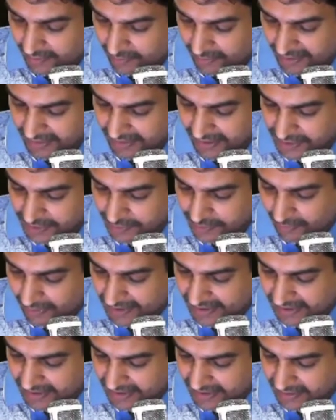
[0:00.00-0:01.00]
okay, that's
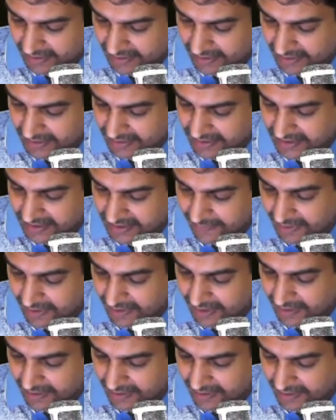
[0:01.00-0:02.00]
quite
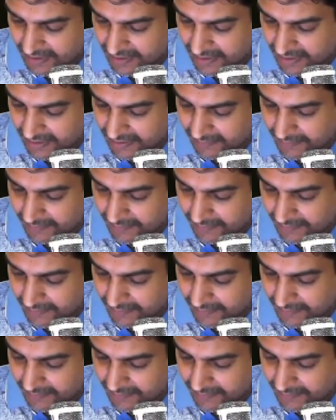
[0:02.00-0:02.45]
similar.